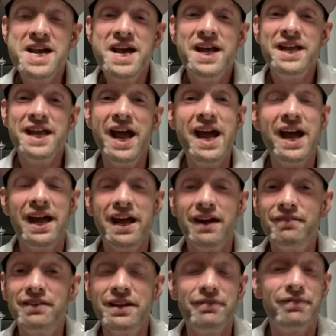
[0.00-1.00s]
yeah,
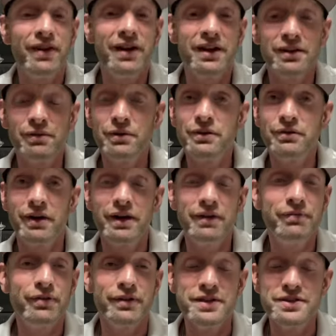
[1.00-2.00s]
Heavenly Father, we're
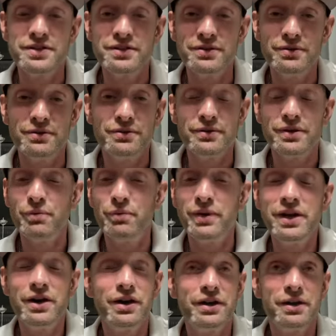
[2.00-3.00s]
grateful that you that
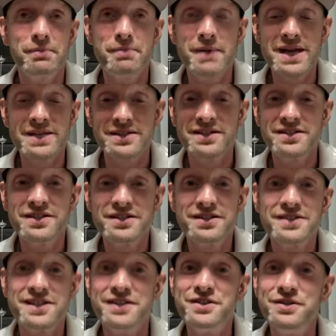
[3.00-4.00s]
we are your
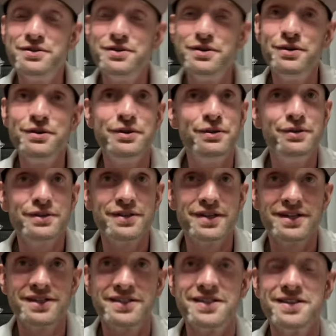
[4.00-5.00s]
messengers, that you do use
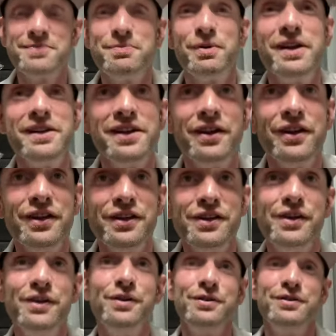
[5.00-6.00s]
us to spread the good
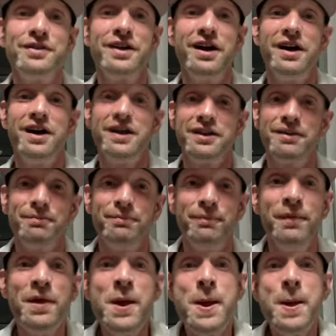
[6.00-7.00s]
news, God,
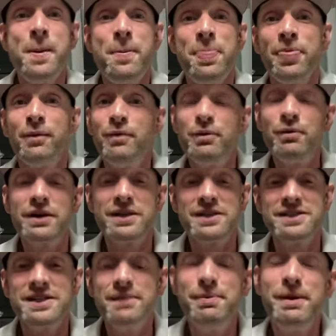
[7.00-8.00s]
and we want to
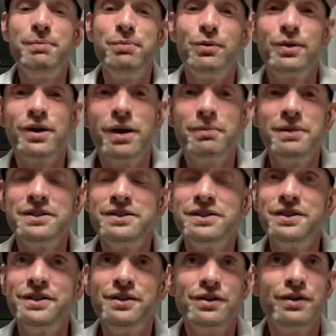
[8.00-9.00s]
see people coming
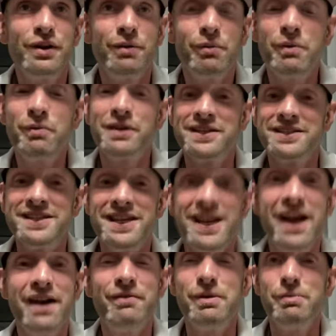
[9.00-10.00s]
to you, Lord. We want to see
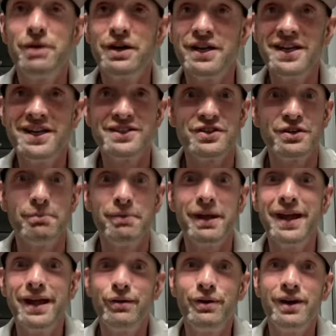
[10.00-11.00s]
everybody at your
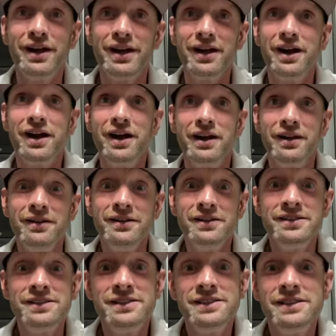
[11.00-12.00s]
banquet, God.
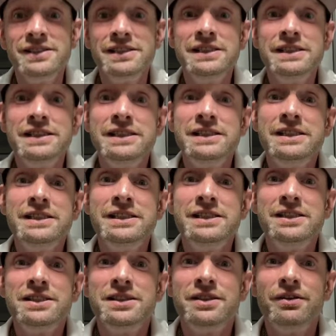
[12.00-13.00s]

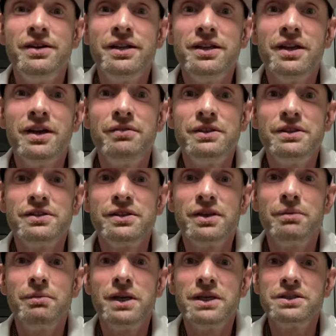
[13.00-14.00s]
We love you so
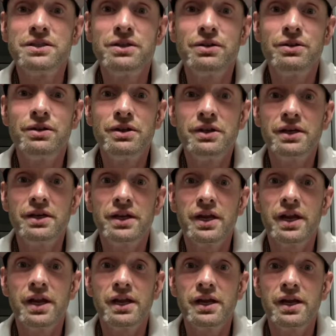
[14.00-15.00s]
much, Lord, and
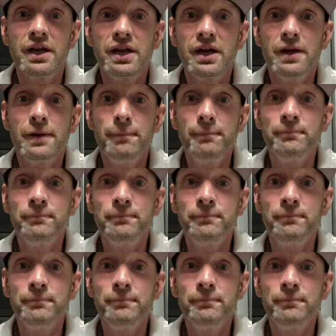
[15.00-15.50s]
and uh,